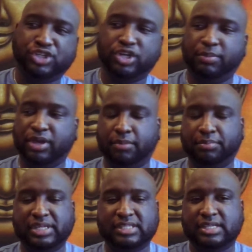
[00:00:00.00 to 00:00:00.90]
a job, the
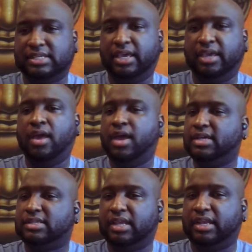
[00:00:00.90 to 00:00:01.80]
company says, "Hey,
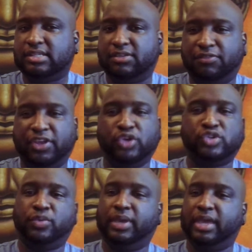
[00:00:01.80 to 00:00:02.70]
send us a video
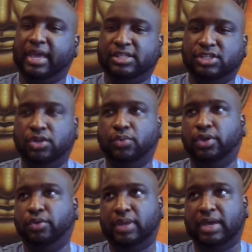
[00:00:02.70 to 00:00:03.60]
so we can get to know
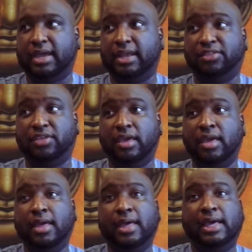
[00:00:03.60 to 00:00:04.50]
you," that kind of thing.
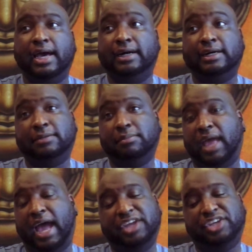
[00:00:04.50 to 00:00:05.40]

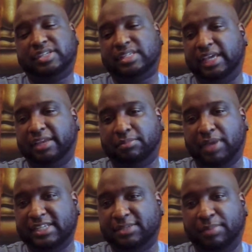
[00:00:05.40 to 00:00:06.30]
I just see it
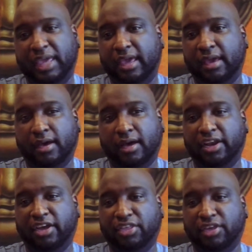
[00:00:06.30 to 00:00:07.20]
as being
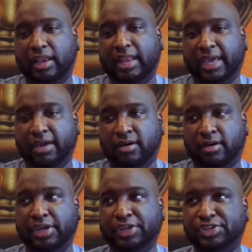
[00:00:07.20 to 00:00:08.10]
another layer
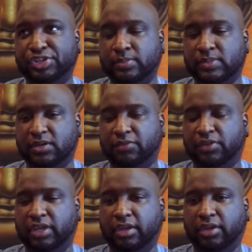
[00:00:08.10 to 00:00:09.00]
in terms of
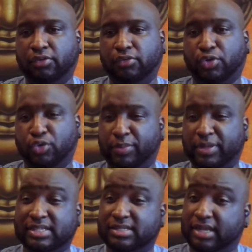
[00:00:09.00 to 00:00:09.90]
the
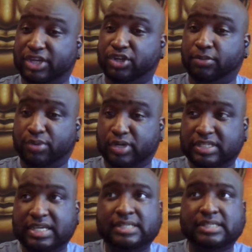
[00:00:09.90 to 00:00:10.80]
recruitment and selection
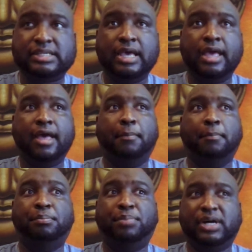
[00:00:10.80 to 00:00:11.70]
process.
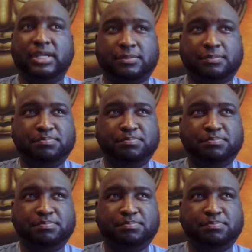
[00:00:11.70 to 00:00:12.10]
But